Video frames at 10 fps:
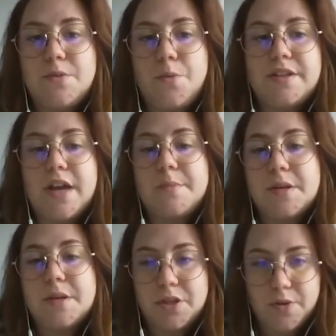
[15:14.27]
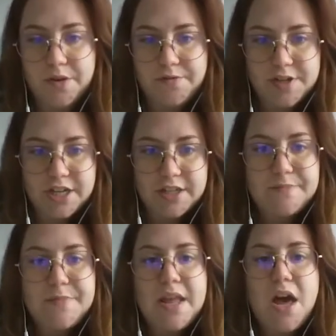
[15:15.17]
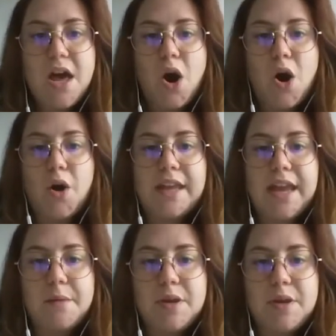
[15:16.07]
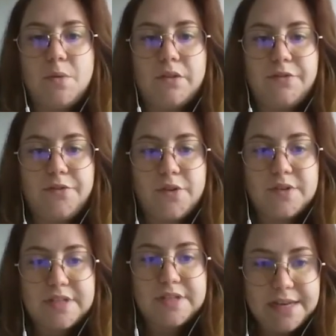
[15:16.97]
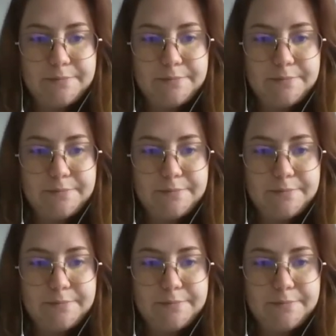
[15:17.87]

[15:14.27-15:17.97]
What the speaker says: water absorption coefficient on RB14C.